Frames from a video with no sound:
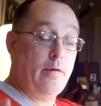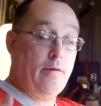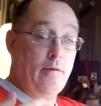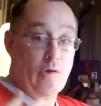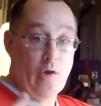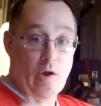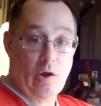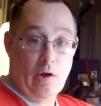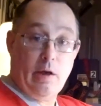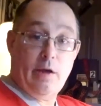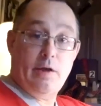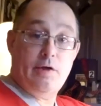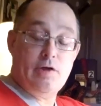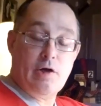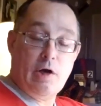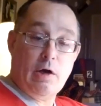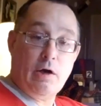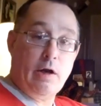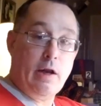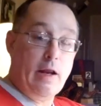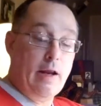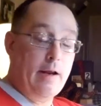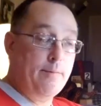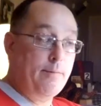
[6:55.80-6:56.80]
long
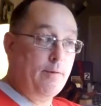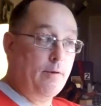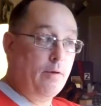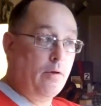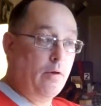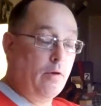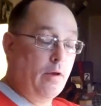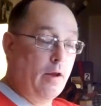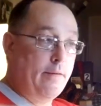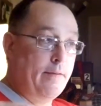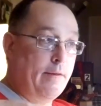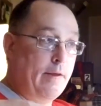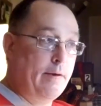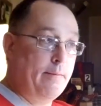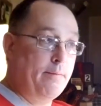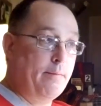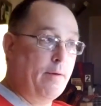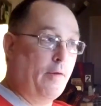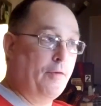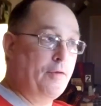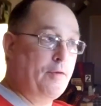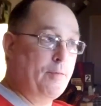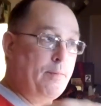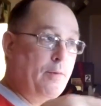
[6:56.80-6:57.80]
guitar cable, and then
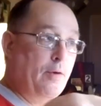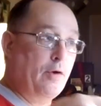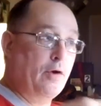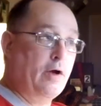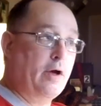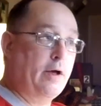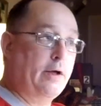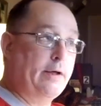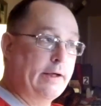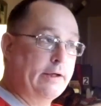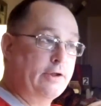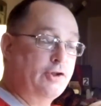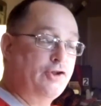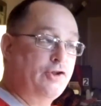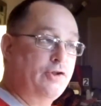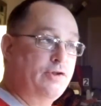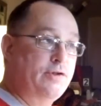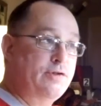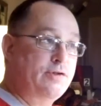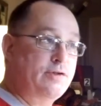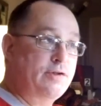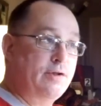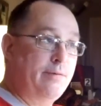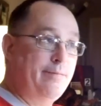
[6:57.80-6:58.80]
multiple
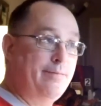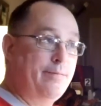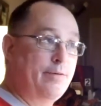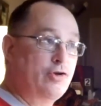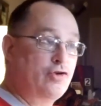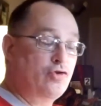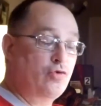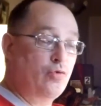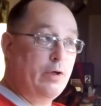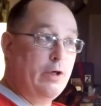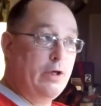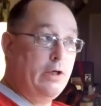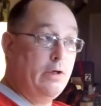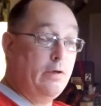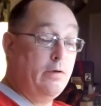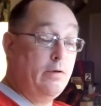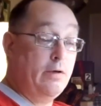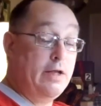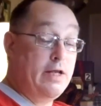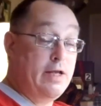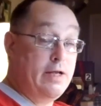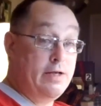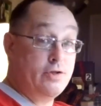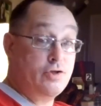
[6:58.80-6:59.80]
connections in between
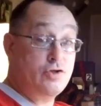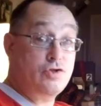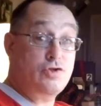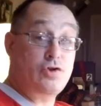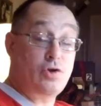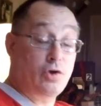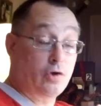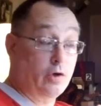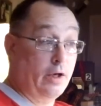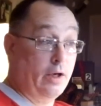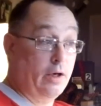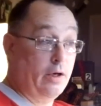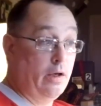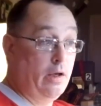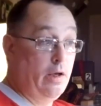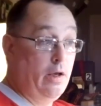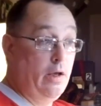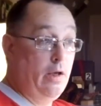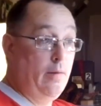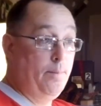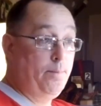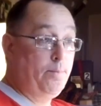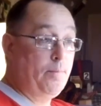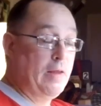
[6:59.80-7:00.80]
each circuit.
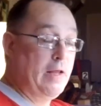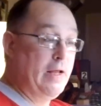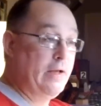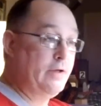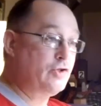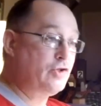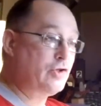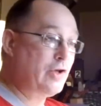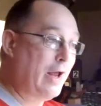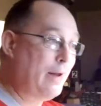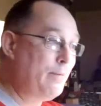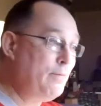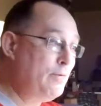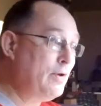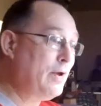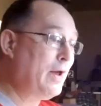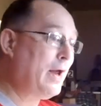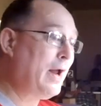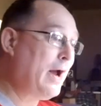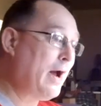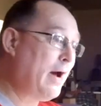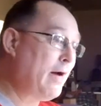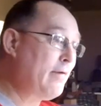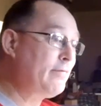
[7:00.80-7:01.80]
Each time you
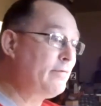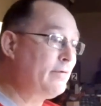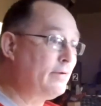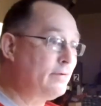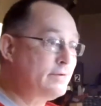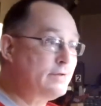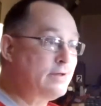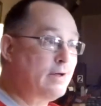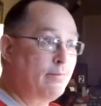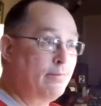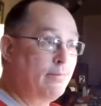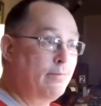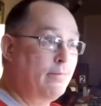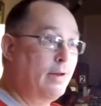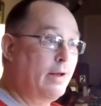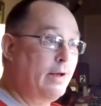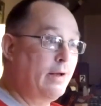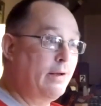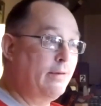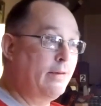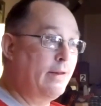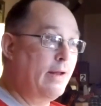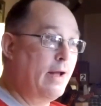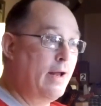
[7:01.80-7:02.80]
have something
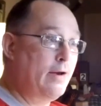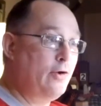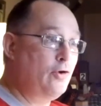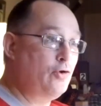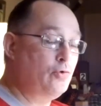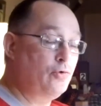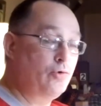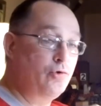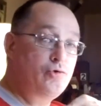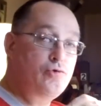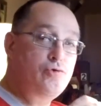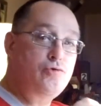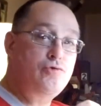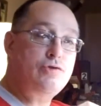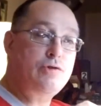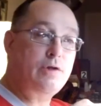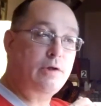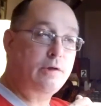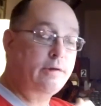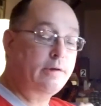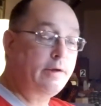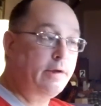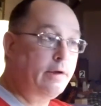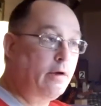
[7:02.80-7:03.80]
like that, you lose
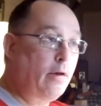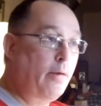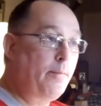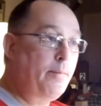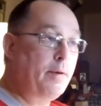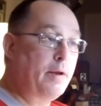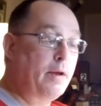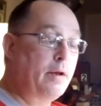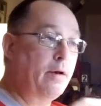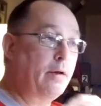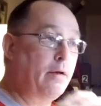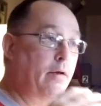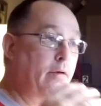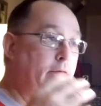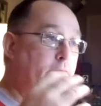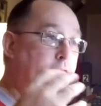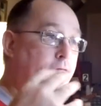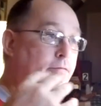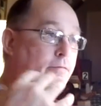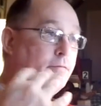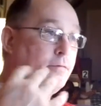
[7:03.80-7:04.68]
a little bit of